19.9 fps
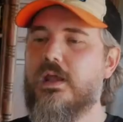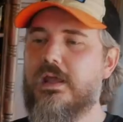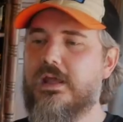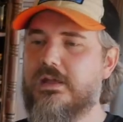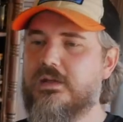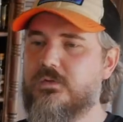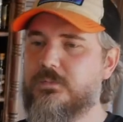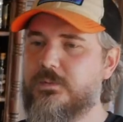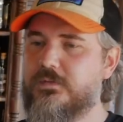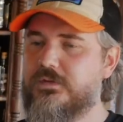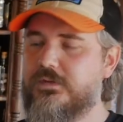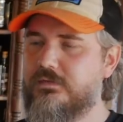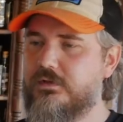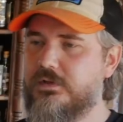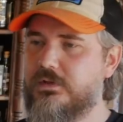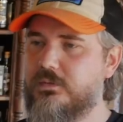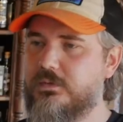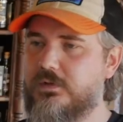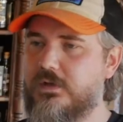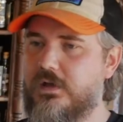And
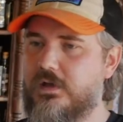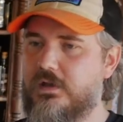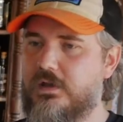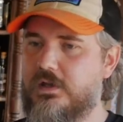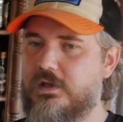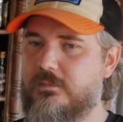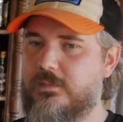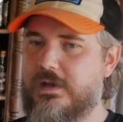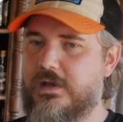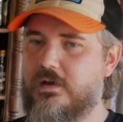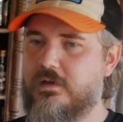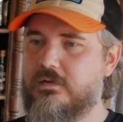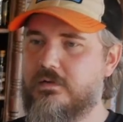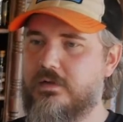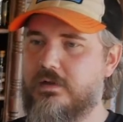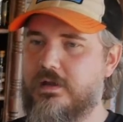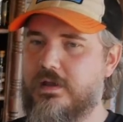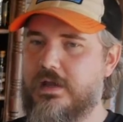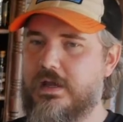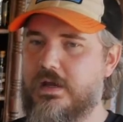specifically we're talking
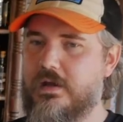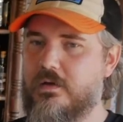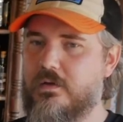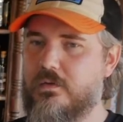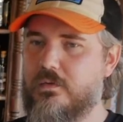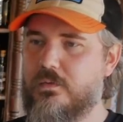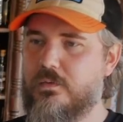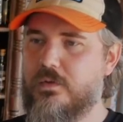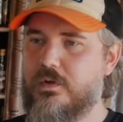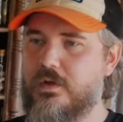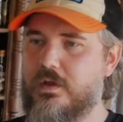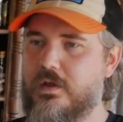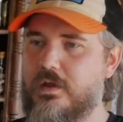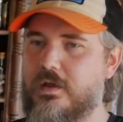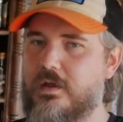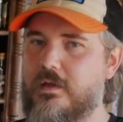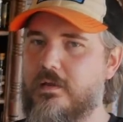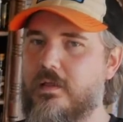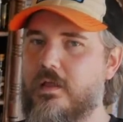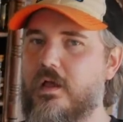about how
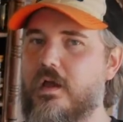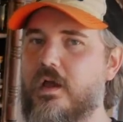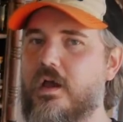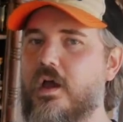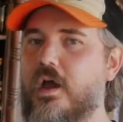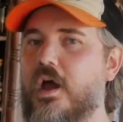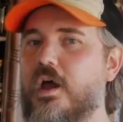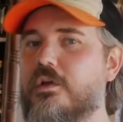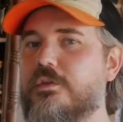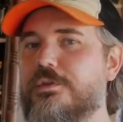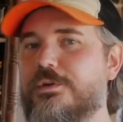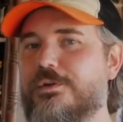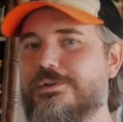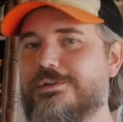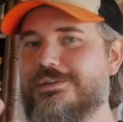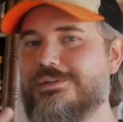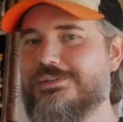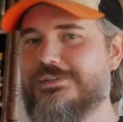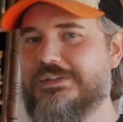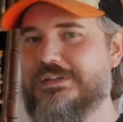other
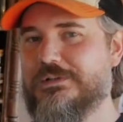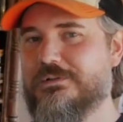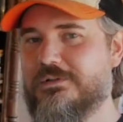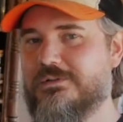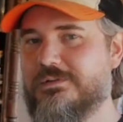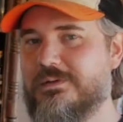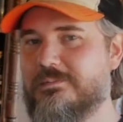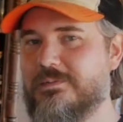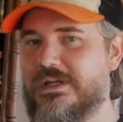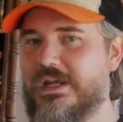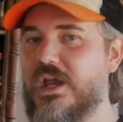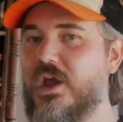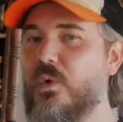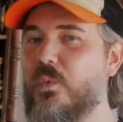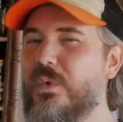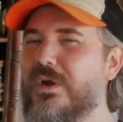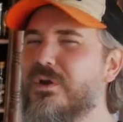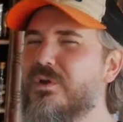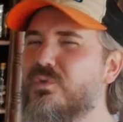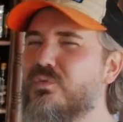distilleries make money.
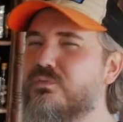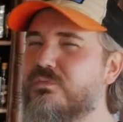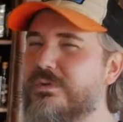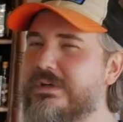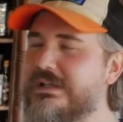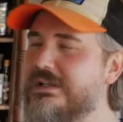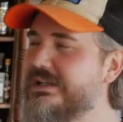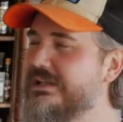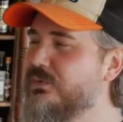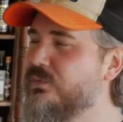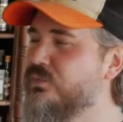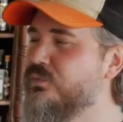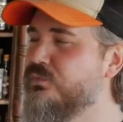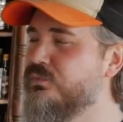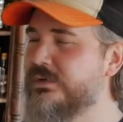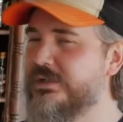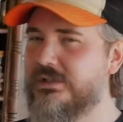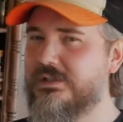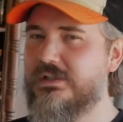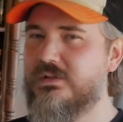We're really,
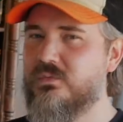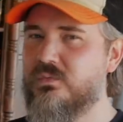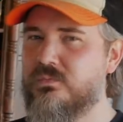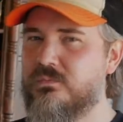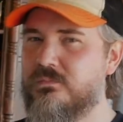really